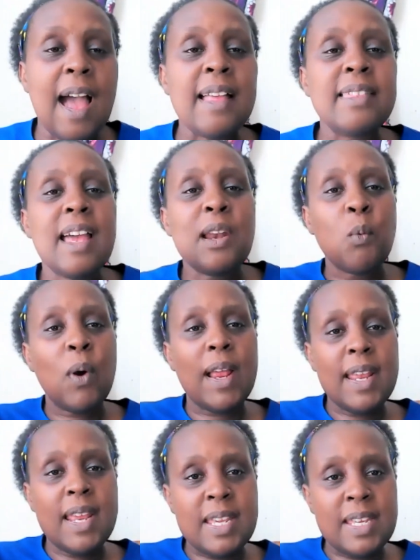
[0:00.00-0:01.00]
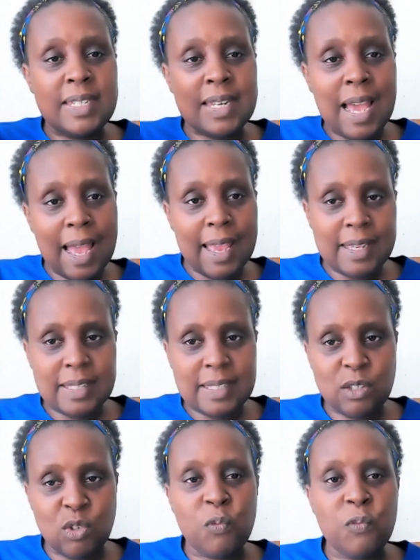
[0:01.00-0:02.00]
And then when he
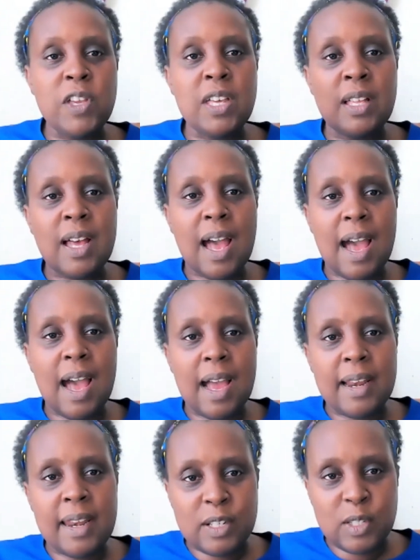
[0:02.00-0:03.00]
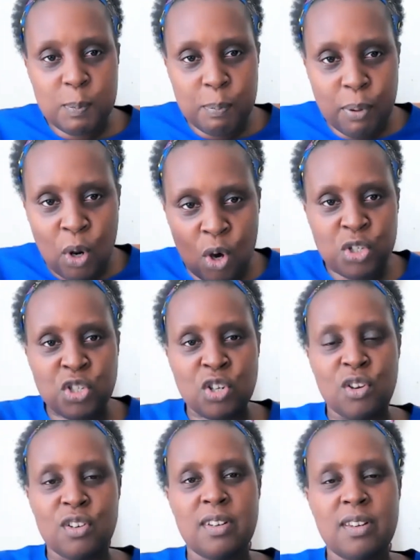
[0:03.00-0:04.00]
dies, you feel an
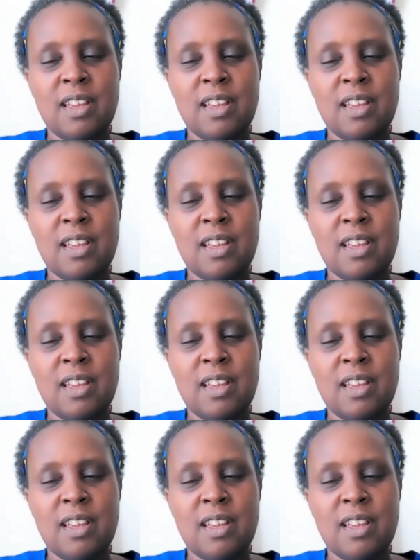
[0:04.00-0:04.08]
explosion.